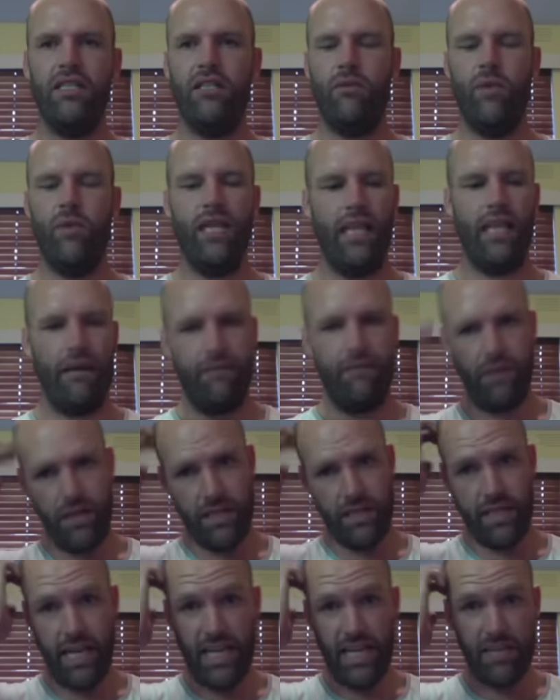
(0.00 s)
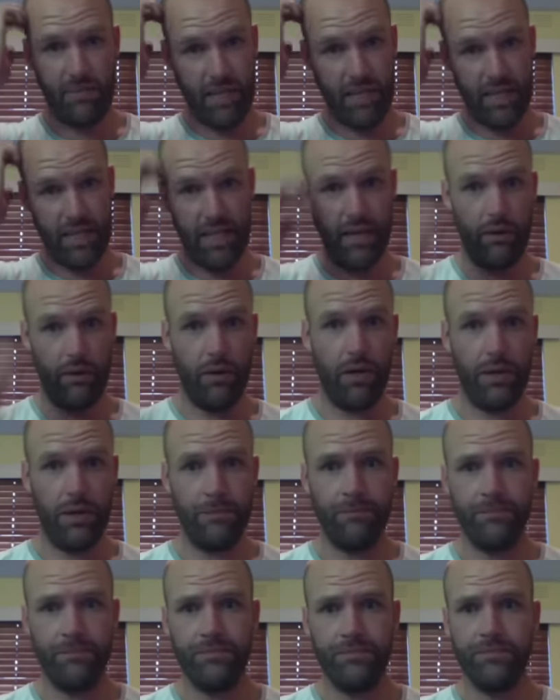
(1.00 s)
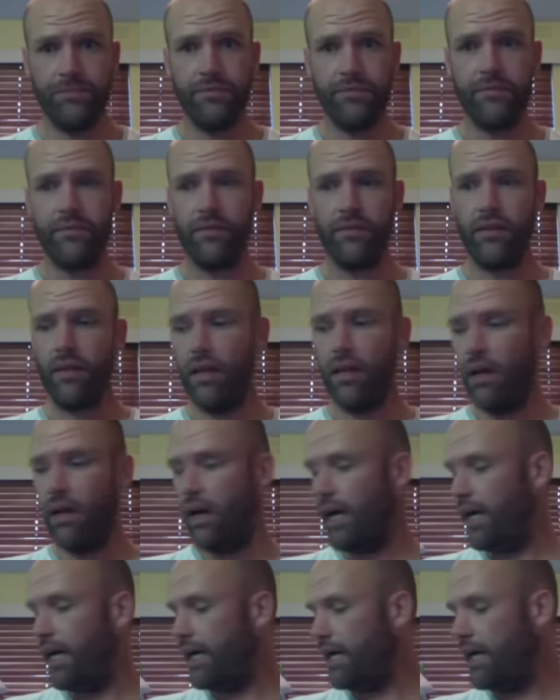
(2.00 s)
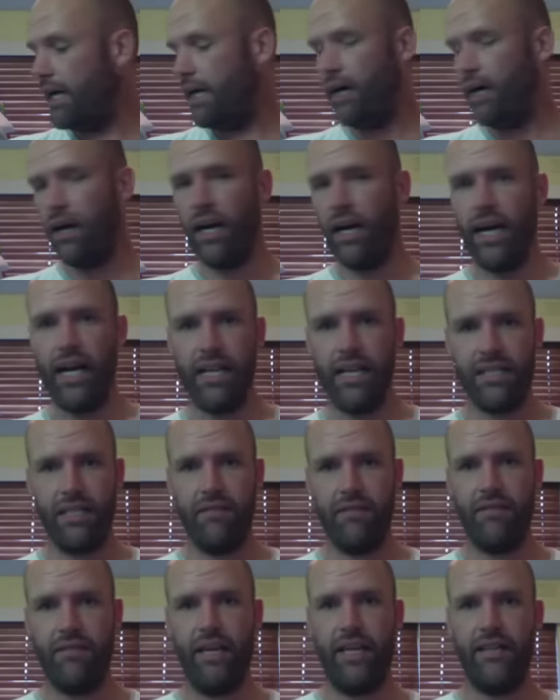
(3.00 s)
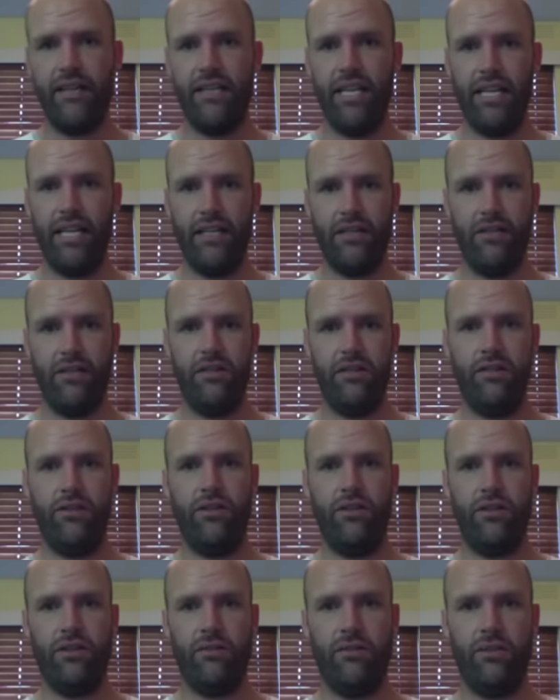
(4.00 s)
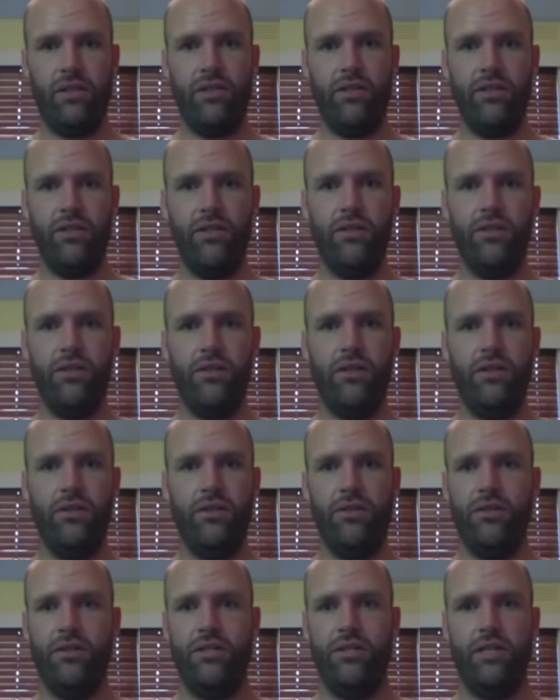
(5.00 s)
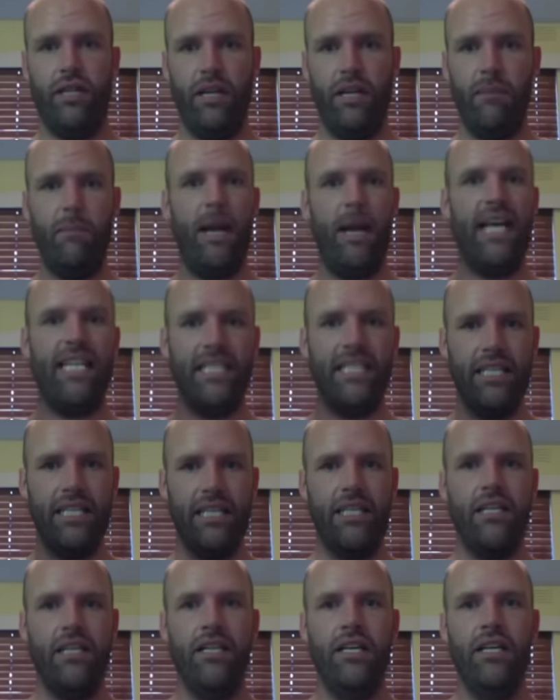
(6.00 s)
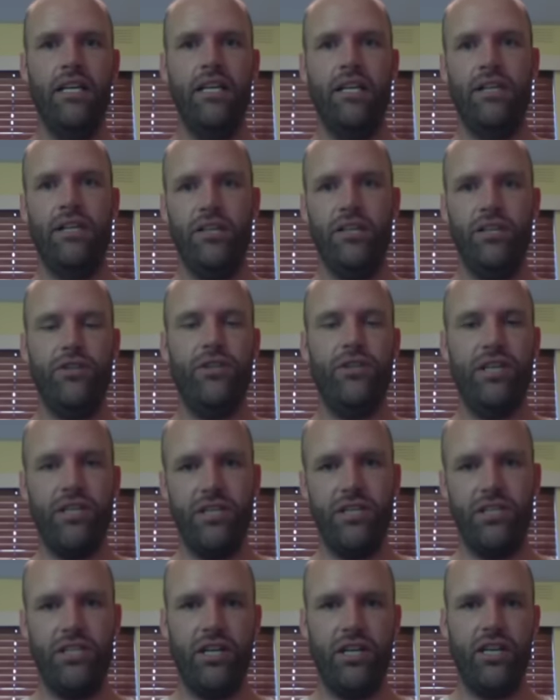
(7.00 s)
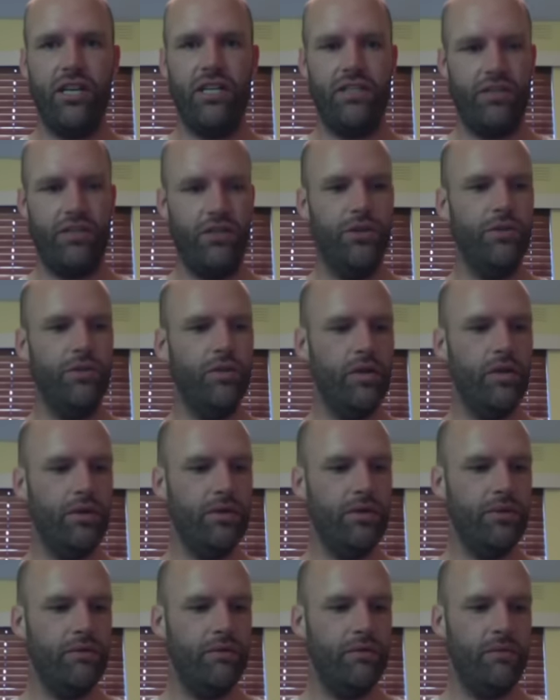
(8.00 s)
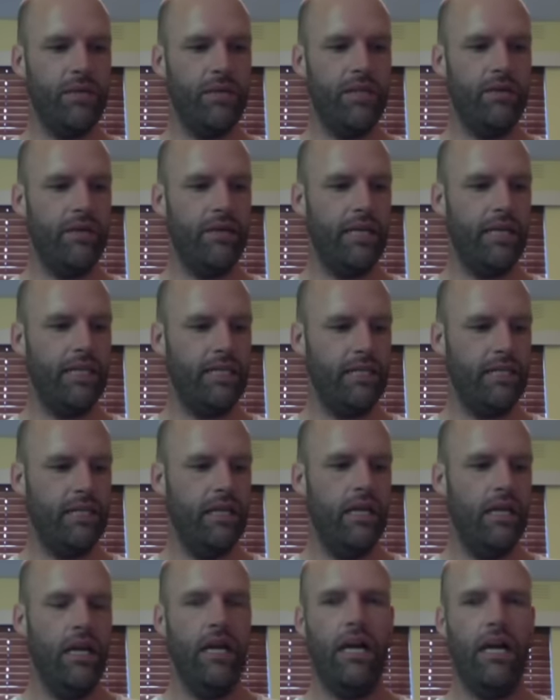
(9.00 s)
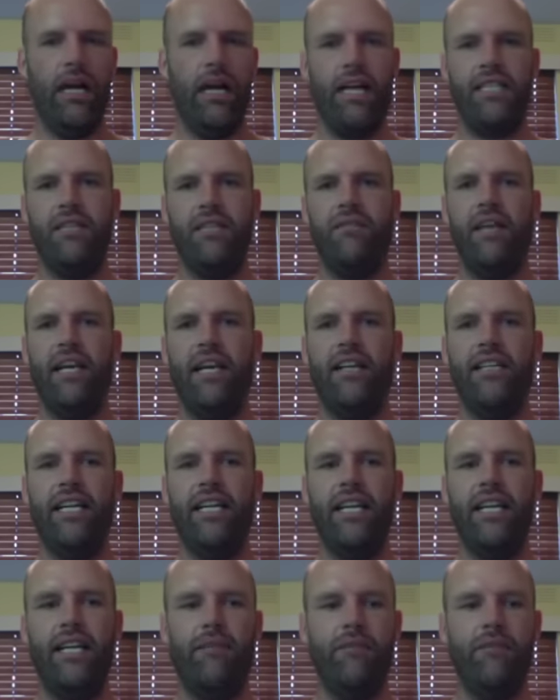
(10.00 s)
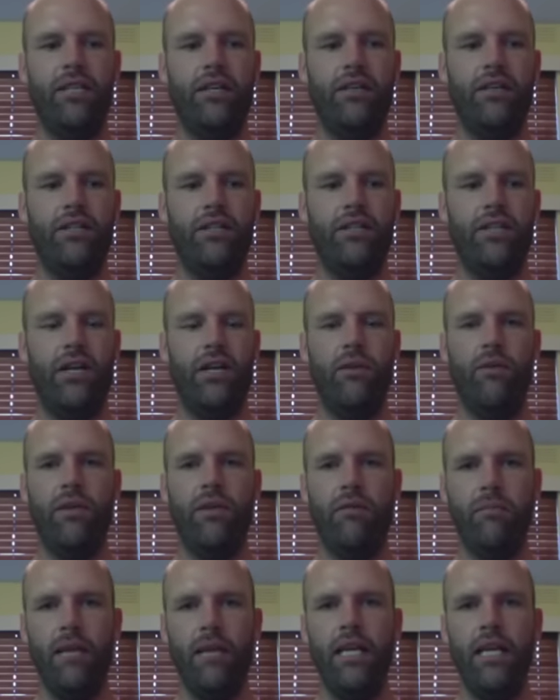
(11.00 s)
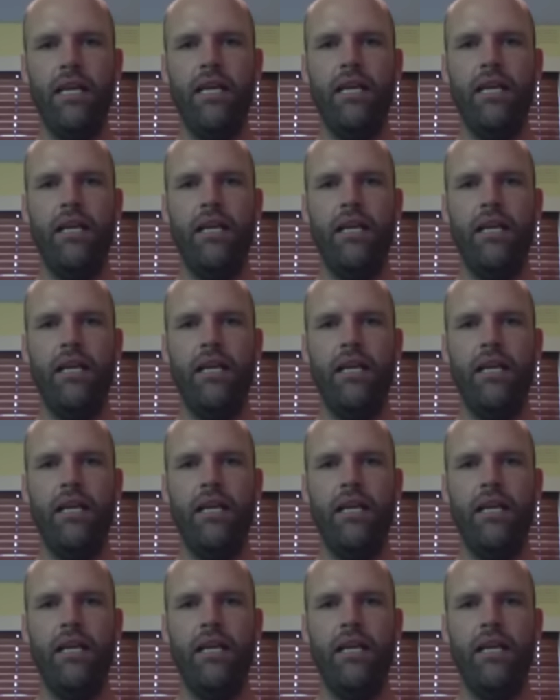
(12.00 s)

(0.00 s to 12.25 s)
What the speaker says: And when they first asked me to go on, I asked if they could get Dr. McDougal, who's an amazing nutrition science guru from the US, asked if they could get him to go on the show with me.